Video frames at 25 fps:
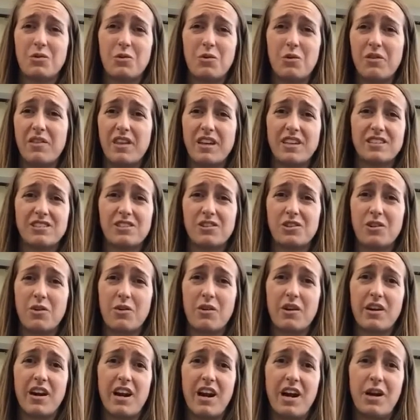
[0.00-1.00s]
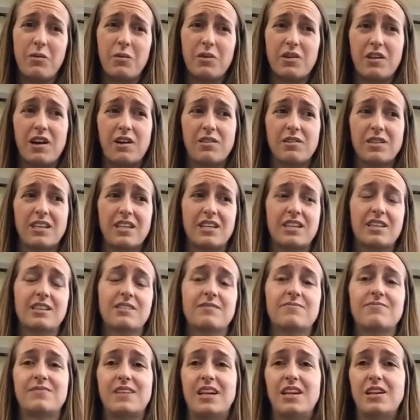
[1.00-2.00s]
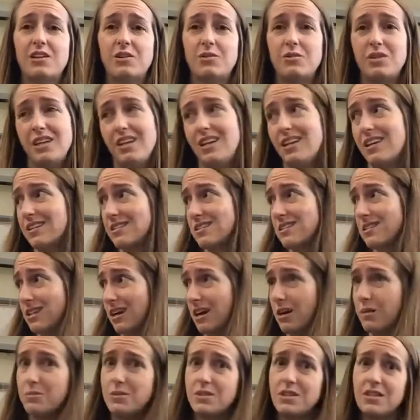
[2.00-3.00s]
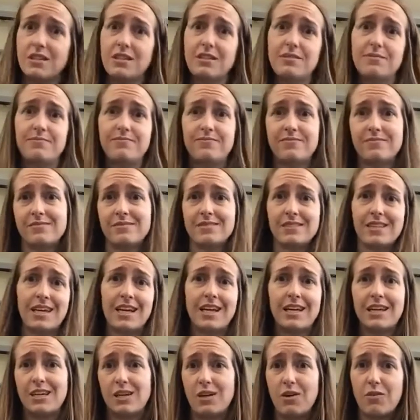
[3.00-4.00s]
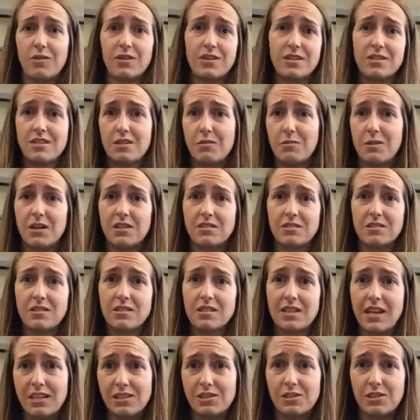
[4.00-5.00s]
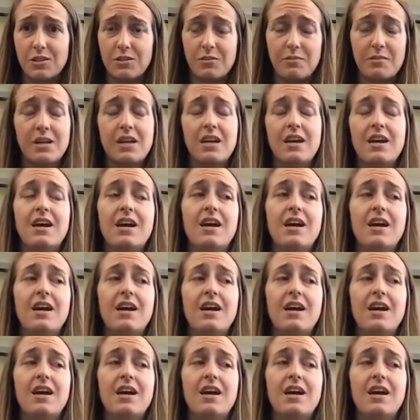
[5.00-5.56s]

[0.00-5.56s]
cool things are going on without needing a sub to get over to somebody else's classroom.